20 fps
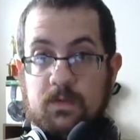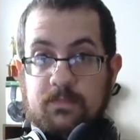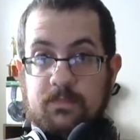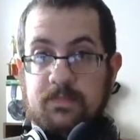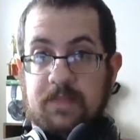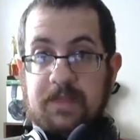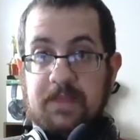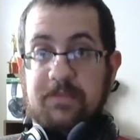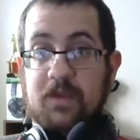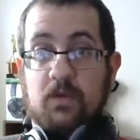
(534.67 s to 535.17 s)

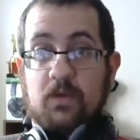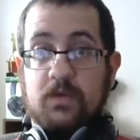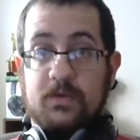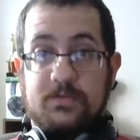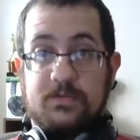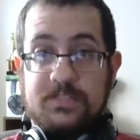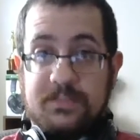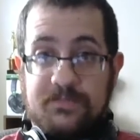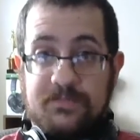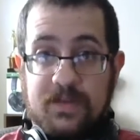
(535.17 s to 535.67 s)
maybe
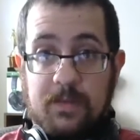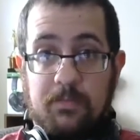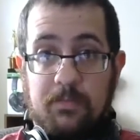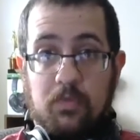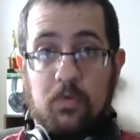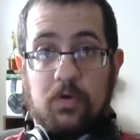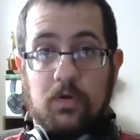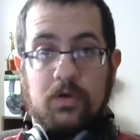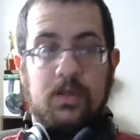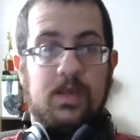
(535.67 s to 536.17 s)
Hogan was even on
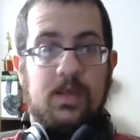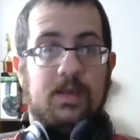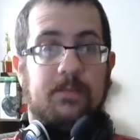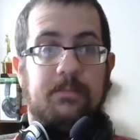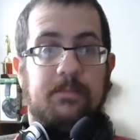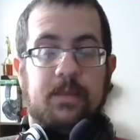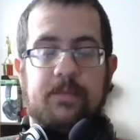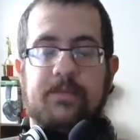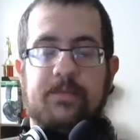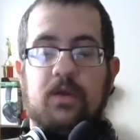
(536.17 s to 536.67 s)
board.
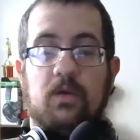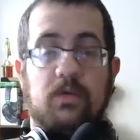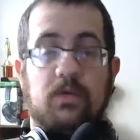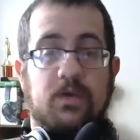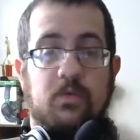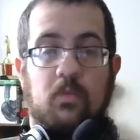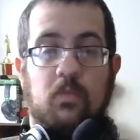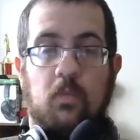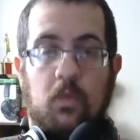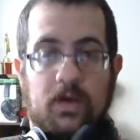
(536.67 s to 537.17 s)
Maybe
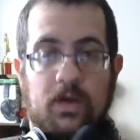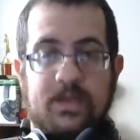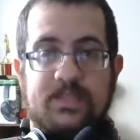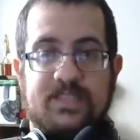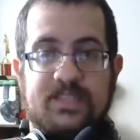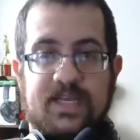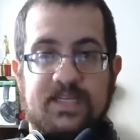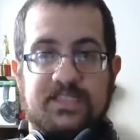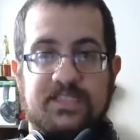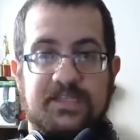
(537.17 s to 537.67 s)
Hogan
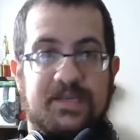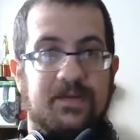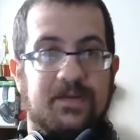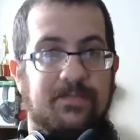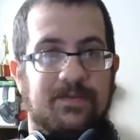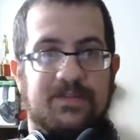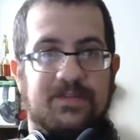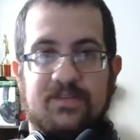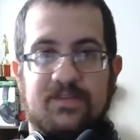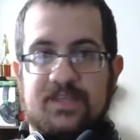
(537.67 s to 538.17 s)
wanted to
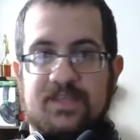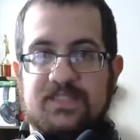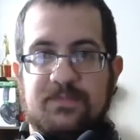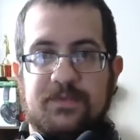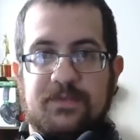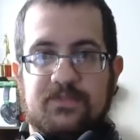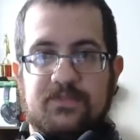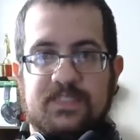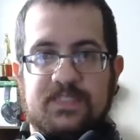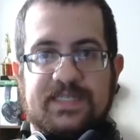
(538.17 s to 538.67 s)
execute, but at the last
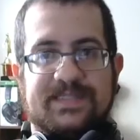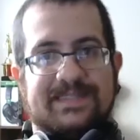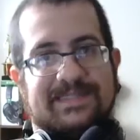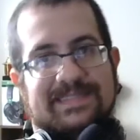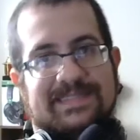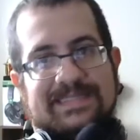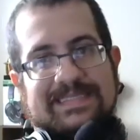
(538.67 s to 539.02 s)
minute was like,